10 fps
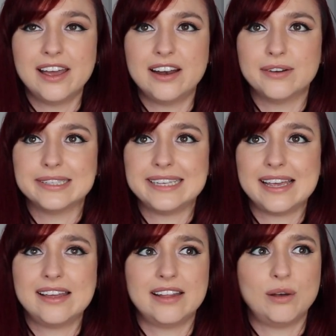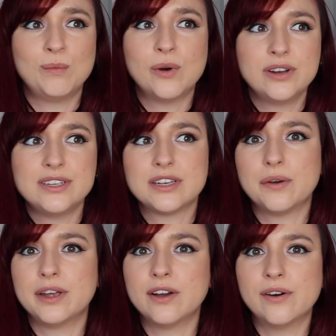and I was thinking what is
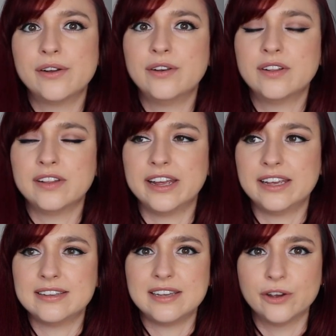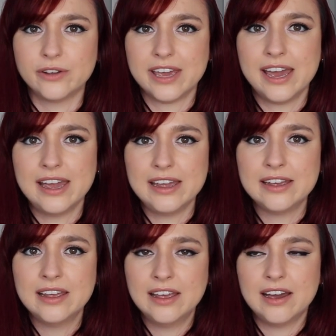going on? Is he
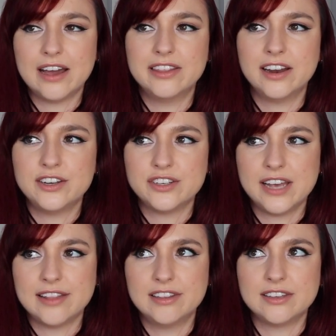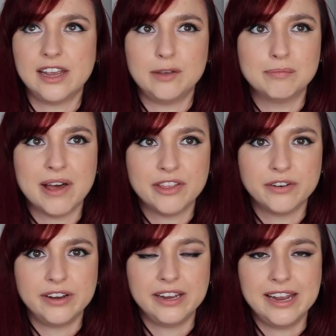okay? And then I just had this
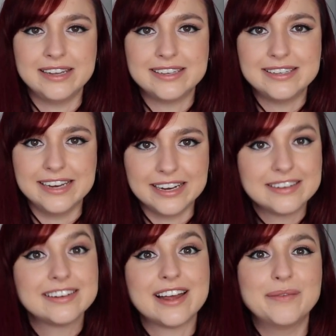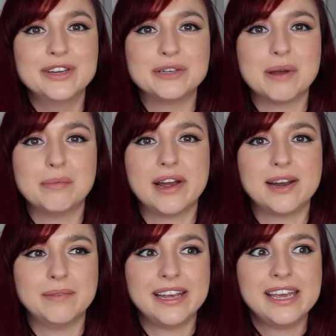mothering instinct come into my brain.
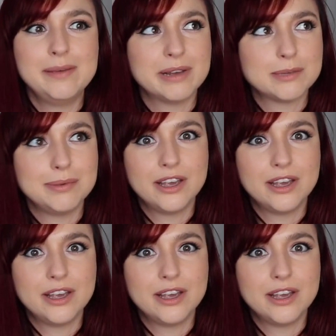I'm like, he must be